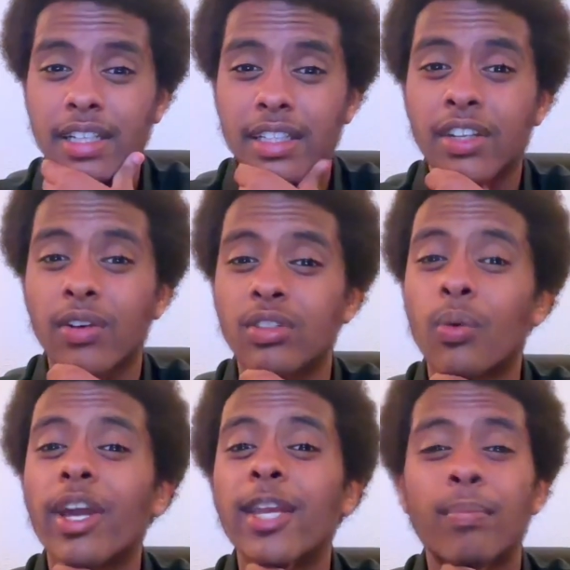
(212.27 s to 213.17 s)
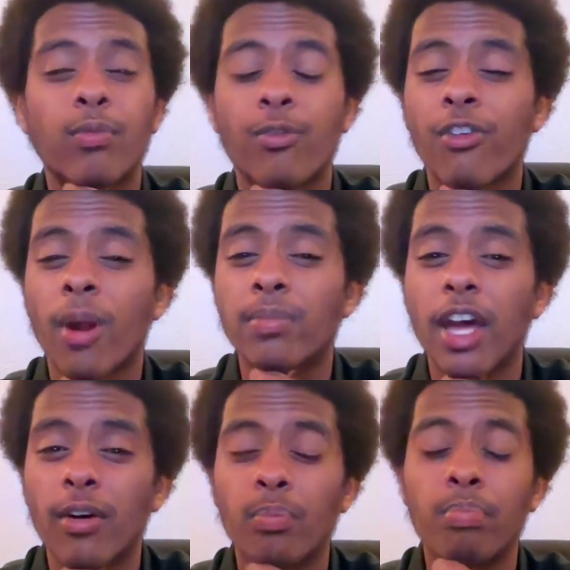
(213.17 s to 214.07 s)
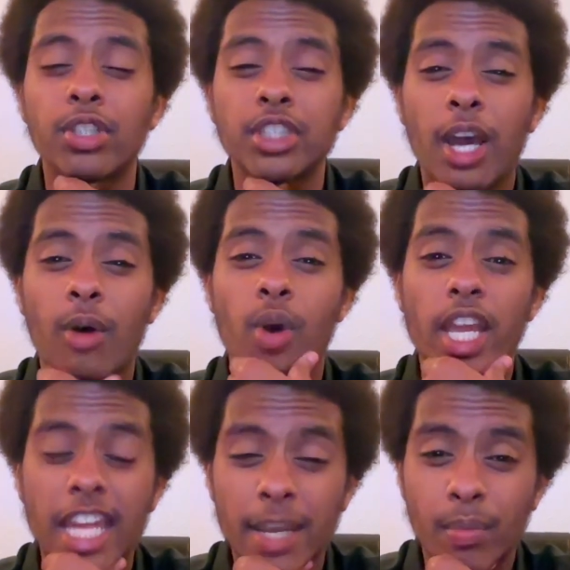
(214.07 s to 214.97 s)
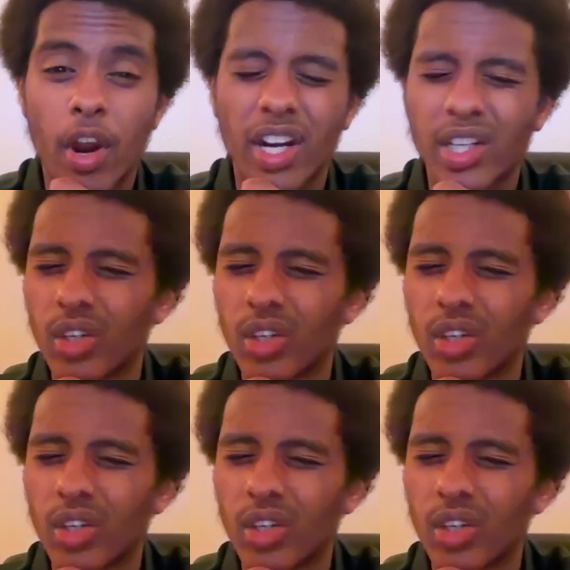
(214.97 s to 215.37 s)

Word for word: You know, the way he rubbed that, pushed that way, Neymar